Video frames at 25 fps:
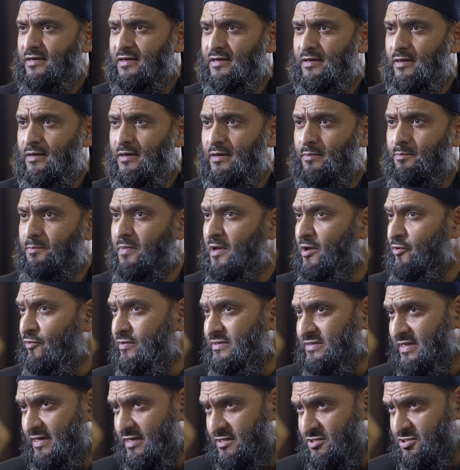a
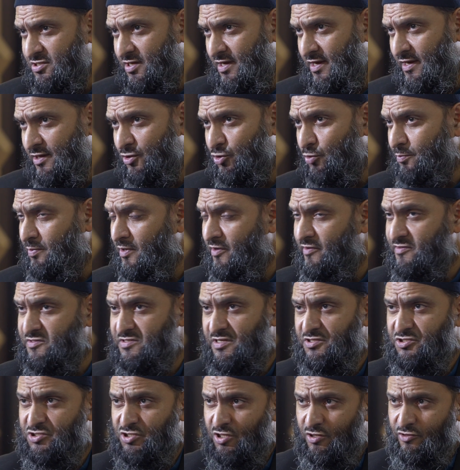parent and a child or parents
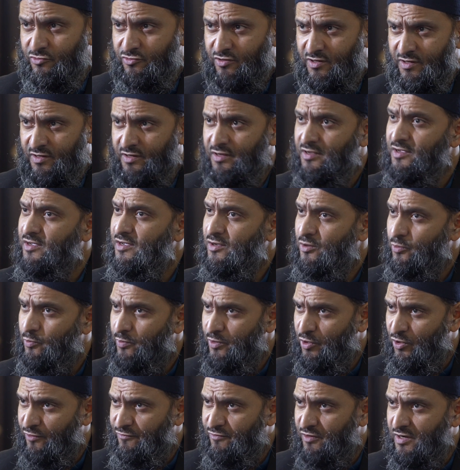and children,
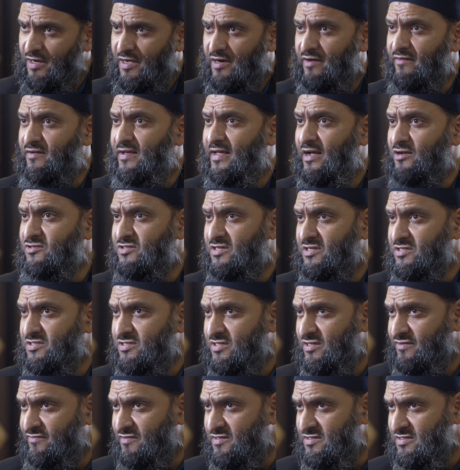we offer kind of counseling
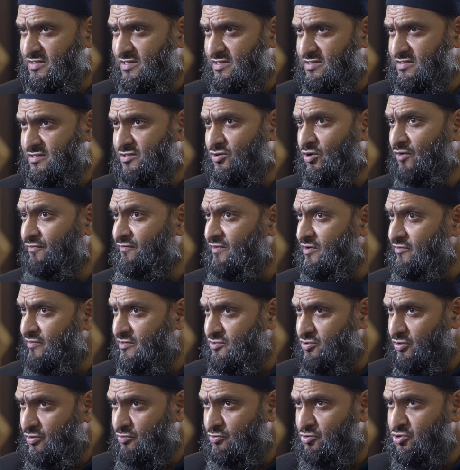services, conflict
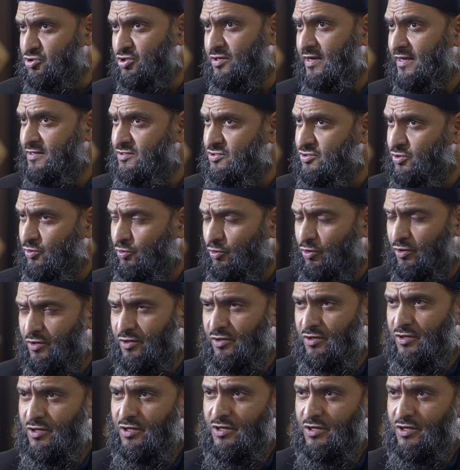resolution and so on.